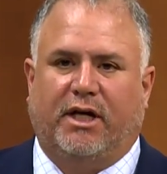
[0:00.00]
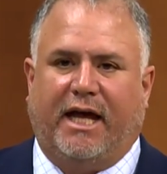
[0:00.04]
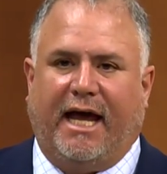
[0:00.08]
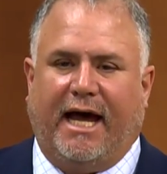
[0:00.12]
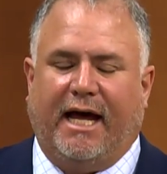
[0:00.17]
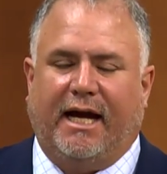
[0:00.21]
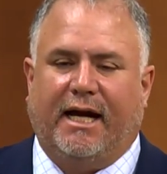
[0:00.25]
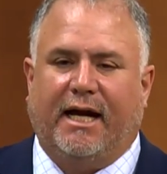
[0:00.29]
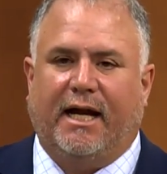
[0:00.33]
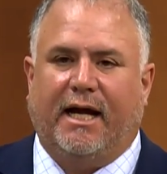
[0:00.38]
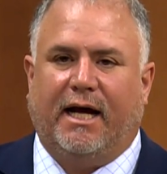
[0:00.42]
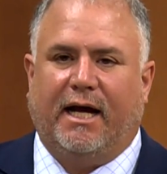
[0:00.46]

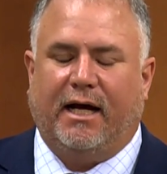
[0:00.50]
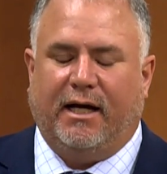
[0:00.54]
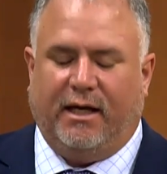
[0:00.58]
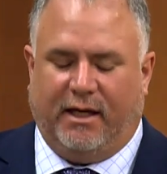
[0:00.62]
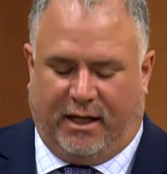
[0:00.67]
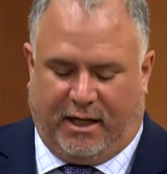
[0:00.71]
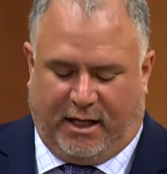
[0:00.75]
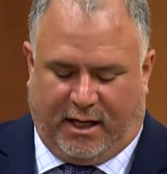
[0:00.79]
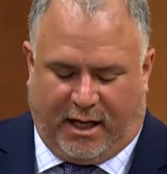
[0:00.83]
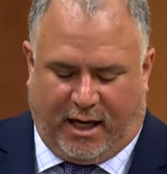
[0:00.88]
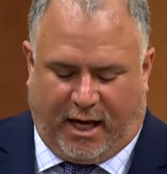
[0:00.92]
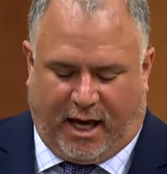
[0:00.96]
Canada
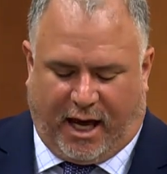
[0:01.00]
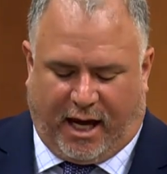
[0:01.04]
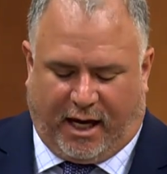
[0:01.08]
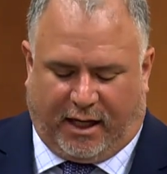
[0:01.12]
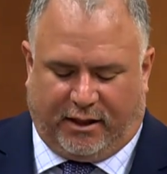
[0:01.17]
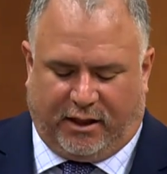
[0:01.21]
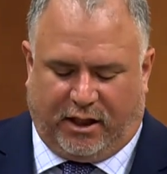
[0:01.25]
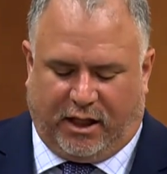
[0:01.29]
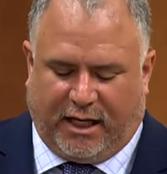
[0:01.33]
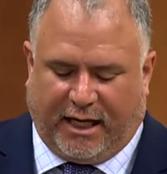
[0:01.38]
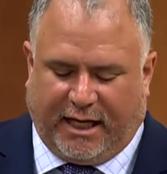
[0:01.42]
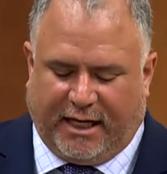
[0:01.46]

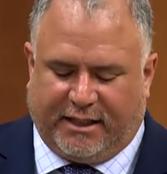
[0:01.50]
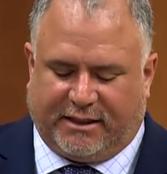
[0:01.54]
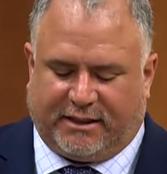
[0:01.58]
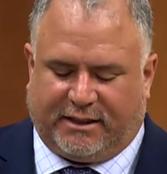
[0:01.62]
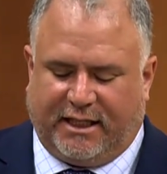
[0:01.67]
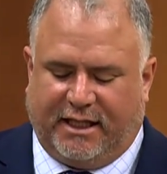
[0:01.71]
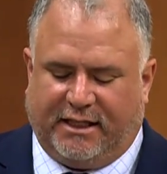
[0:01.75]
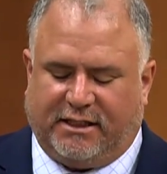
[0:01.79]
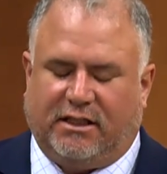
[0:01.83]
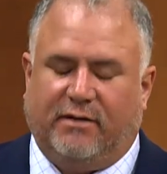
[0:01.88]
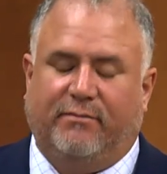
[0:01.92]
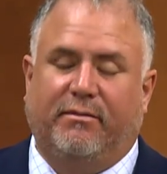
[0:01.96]
and the United
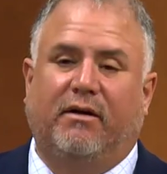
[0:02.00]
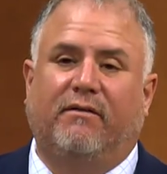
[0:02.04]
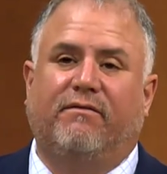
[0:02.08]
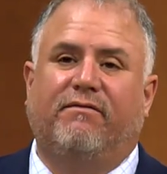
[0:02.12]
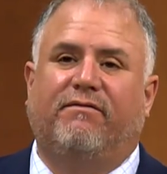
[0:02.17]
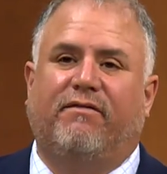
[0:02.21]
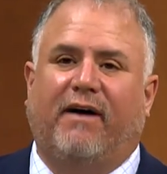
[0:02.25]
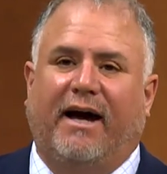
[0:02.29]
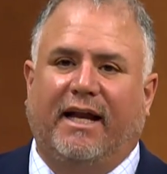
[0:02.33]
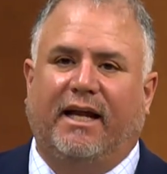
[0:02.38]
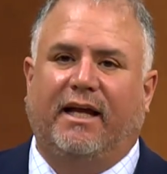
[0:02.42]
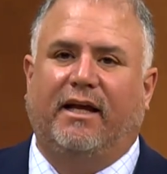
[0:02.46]
States have been
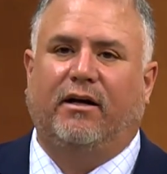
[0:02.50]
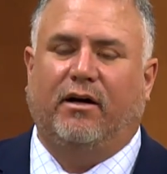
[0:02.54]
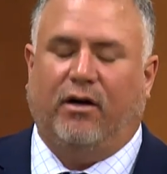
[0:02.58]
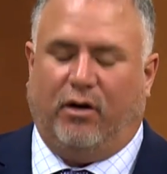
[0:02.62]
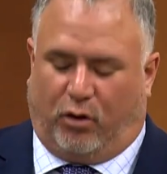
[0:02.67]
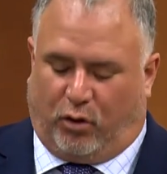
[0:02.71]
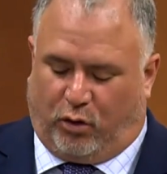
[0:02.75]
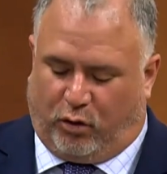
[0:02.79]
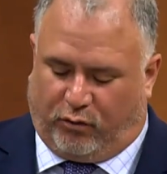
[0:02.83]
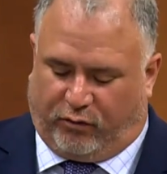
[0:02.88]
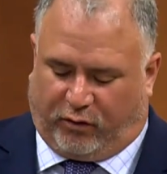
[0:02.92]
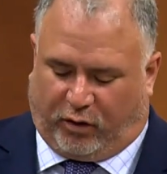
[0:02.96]
fighting
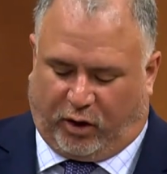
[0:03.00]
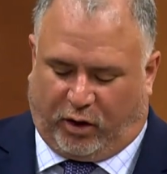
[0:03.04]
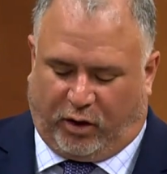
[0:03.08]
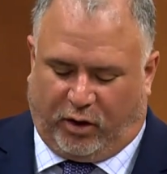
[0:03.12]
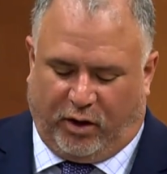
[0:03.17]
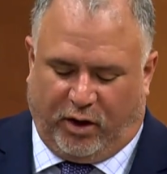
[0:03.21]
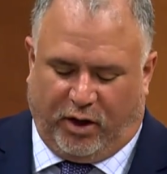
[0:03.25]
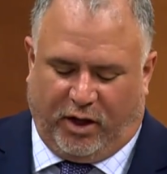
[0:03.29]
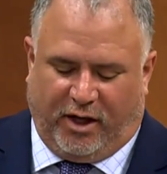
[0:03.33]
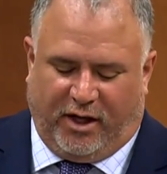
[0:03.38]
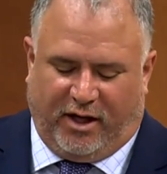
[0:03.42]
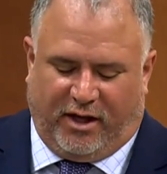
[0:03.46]
over
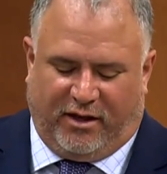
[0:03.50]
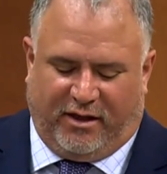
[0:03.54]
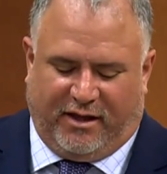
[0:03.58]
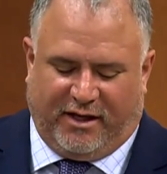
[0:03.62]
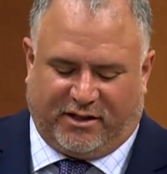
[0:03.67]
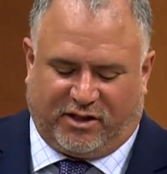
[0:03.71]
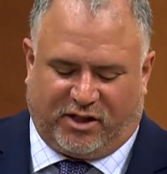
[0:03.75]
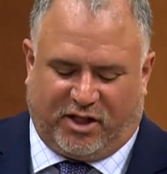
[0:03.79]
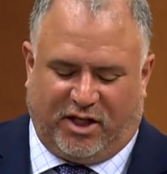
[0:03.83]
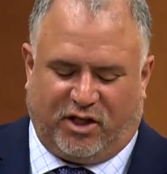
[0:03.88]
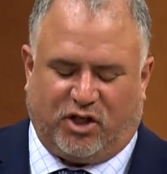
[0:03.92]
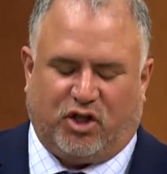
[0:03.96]

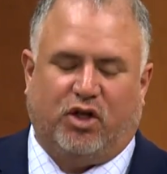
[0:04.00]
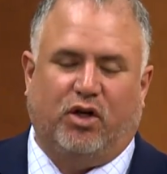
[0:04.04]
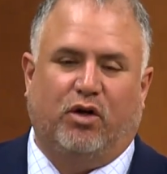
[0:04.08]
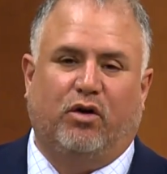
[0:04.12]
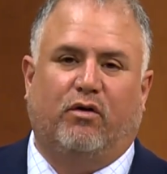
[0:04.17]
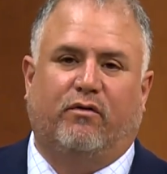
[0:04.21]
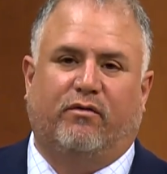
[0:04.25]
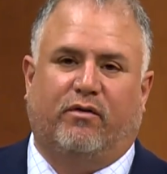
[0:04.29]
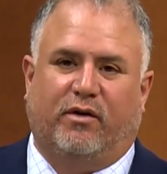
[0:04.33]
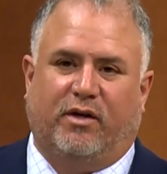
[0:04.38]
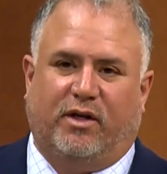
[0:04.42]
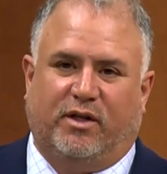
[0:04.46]
this issue,
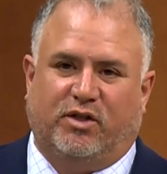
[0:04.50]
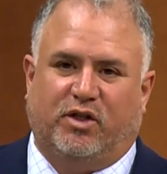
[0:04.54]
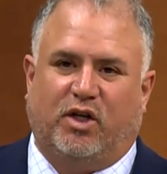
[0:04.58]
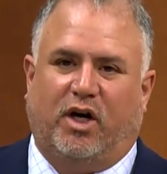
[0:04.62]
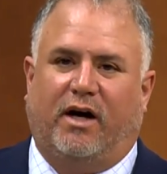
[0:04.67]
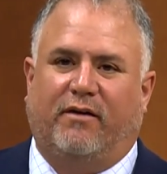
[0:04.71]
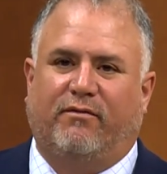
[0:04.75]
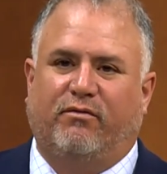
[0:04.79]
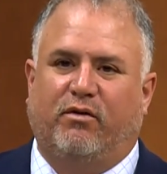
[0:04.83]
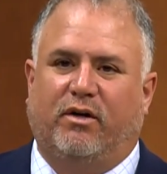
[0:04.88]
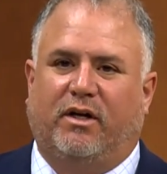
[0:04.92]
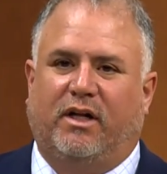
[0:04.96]
over the
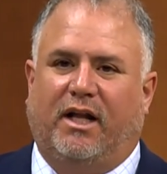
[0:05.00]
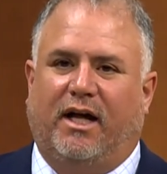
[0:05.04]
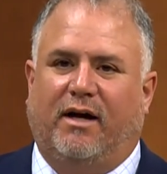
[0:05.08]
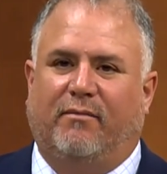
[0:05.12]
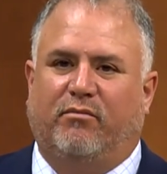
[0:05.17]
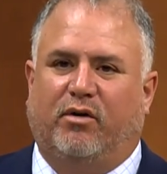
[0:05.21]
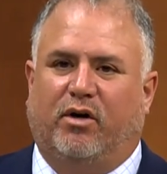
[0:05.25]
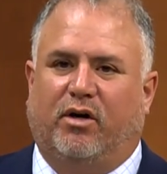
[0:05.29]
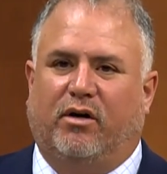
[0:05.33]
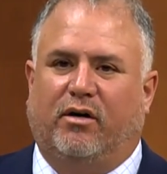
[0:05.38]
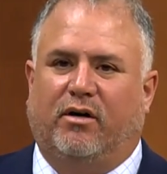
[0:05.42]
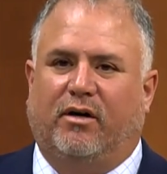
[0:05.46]
softwood
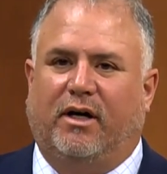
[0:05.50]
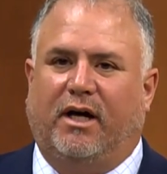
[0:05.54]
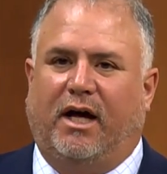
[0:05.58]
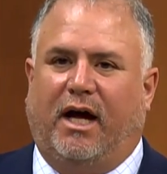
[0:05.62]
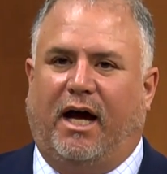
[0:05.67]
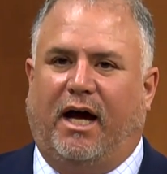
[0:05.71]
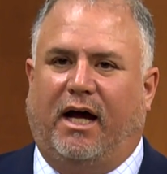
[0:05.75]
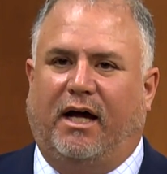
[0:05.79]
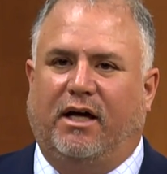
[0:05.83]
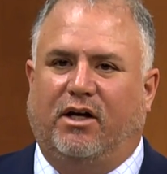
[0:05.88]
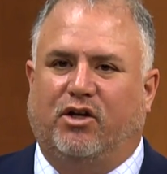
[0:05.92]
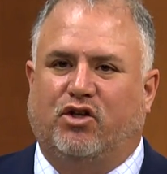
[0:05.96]
lumber
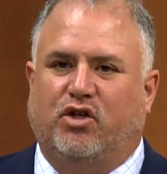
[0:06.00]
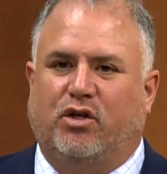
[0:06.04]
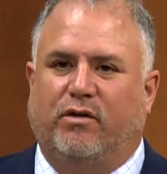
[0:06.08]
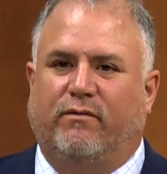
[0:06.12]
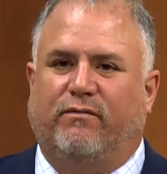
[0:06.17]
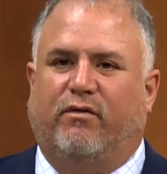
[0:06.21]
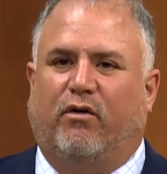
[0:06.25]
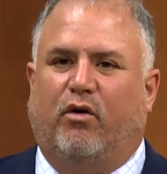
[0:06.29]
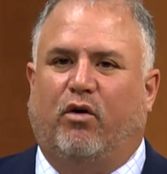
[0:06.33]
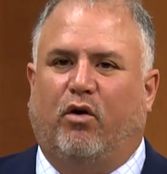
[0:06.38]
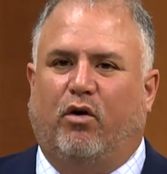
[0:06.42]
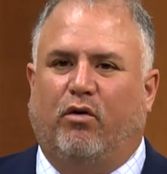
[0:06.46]
issue,
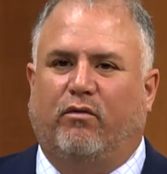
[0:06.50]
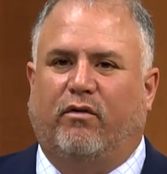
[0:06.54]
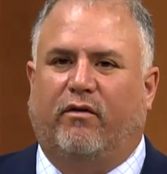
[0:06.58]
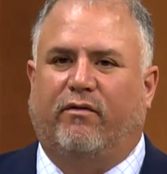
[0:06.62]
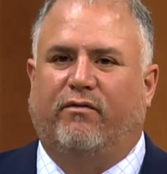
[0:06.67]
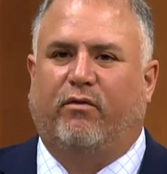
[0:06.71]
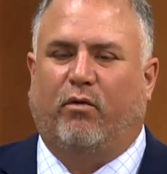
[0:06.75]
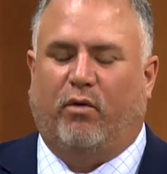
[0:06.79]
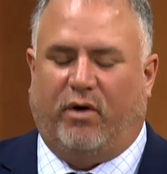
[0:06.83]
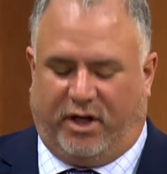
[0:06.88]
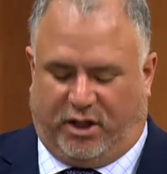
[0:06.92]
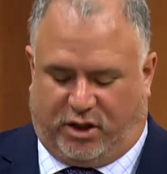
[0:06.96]
for over
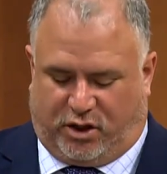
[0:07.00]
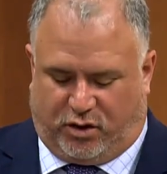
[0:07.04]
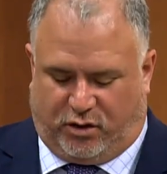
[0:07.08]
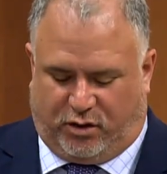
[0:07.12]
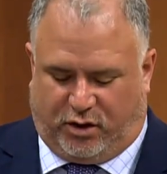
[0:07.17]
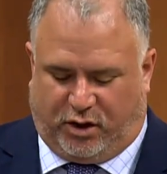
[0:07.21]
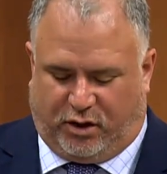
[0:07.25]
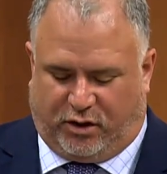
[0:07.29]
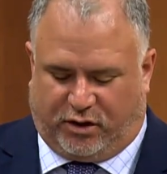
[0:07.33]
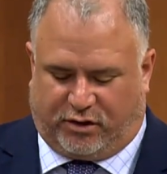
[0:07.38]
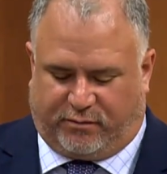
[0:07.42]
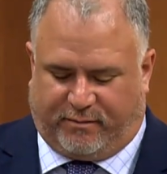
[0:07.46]
42
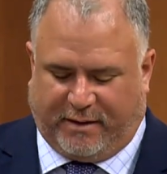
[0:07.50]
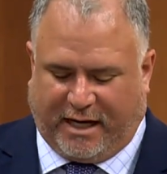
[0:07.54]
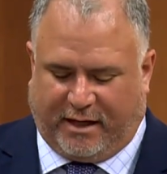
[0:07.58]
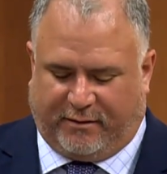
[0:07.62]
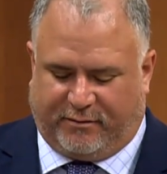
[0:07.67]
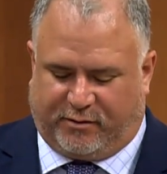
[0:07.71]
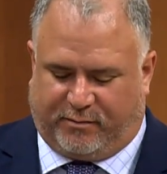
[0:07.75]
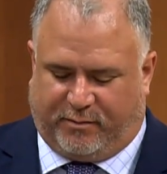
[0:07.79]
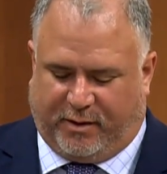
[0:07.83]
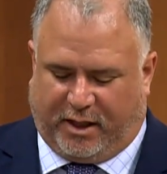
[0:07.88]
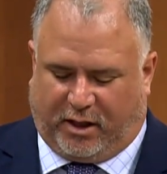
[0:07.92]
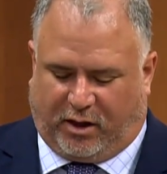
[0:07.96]
years, Madam
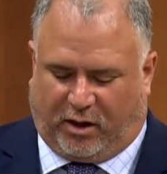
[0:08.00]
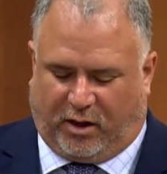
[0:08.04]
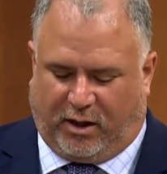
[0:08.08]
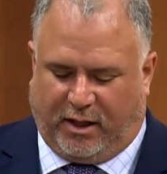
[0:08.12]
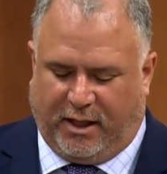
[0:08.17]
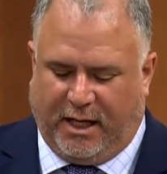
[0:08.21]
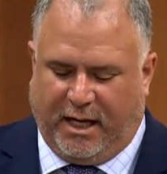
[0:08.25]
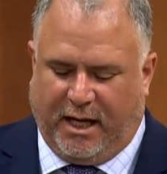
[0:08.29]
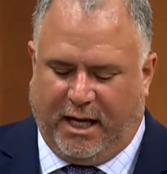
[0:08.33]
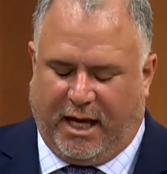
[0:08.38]
Speaker,